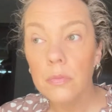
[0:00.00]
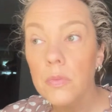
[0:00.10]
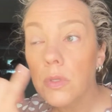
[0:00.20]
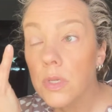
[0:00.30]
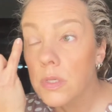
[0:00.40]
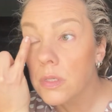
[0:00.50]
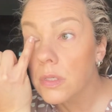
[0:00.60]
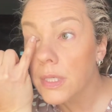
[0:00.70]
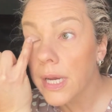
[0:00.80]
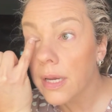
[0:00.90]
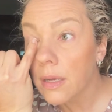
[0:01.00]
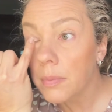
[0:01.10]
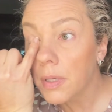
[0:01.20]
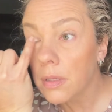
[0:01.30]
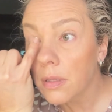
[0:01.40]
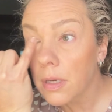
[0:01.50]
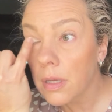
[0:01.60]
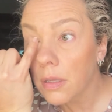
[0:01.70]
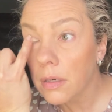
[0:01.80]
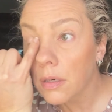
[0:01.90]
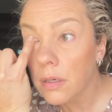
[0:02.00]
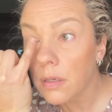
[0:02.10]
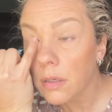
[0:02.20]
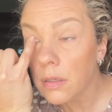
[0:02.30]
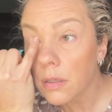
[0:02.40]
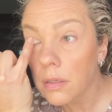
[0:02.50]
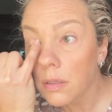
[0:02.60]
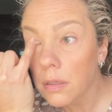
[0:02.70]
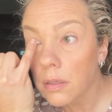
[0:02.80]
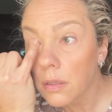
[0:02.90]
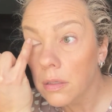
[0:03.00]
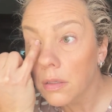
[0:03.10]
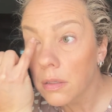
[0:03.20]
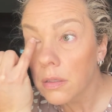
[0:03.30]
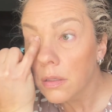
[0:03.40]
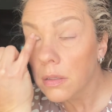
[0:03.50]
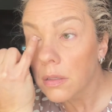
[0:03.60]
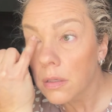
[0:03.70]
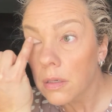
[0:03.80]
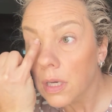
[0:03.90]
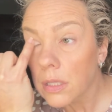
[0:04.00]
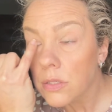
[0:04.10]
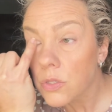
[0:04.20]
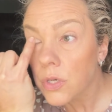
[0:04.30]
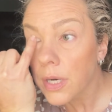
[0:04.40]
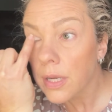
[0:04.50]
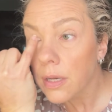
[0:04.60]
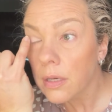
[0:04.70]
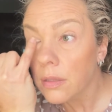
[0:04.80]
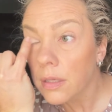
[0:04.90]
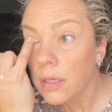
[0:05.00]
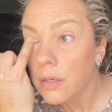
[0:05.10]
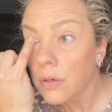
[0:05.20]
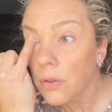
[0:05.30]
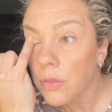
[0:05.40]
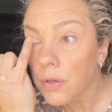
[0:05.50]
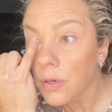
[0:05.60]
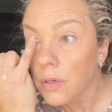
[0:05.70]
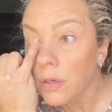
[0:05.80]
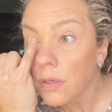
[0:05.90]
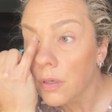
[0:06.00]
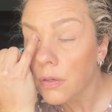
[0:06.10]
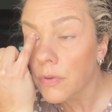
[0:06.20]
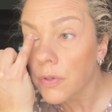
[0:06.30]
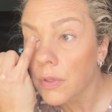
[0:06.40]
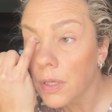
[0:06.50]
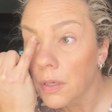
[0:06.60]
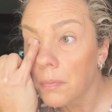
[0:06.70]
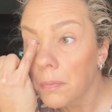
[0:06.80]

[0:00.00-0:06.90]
Just dab the color on, concentrating on the inner third of your lid.